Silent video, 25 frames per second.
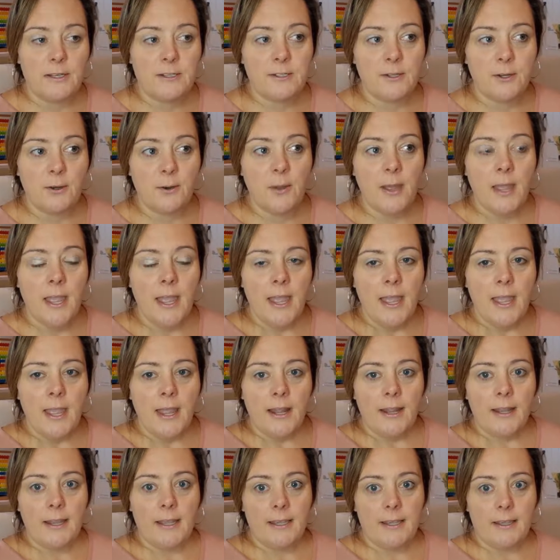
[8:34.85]
So
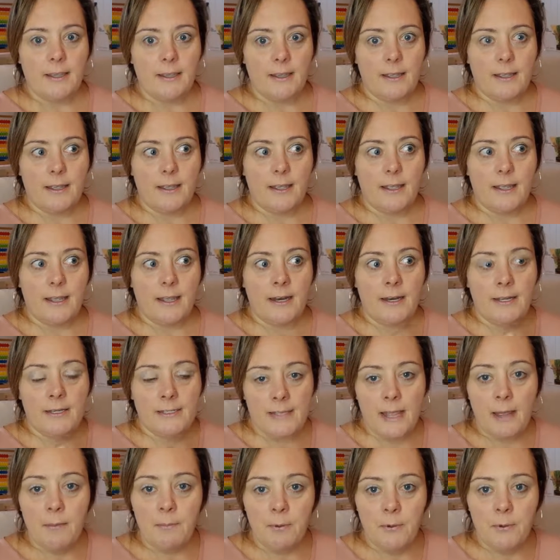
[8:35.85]
like an
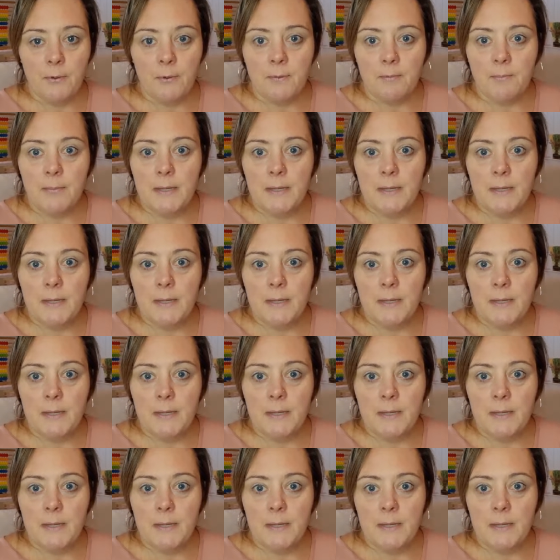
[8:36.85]
example would